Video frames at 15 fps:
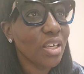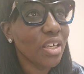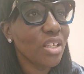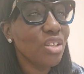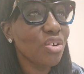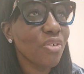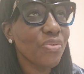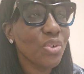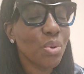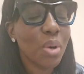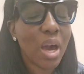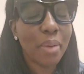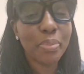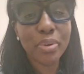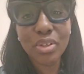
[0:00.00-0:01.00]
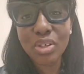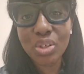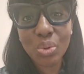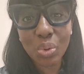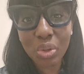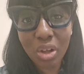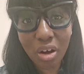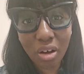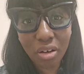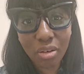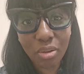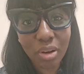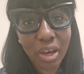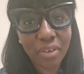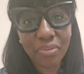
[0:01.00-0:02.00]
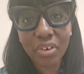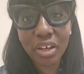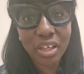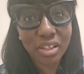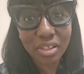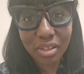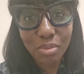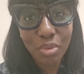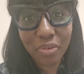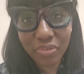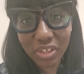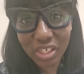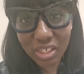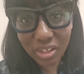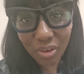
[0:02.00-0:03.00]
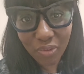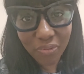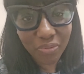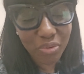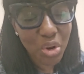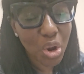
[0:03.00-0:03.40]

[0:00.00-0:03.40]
interview happened so long ago, I forget some of the stuff.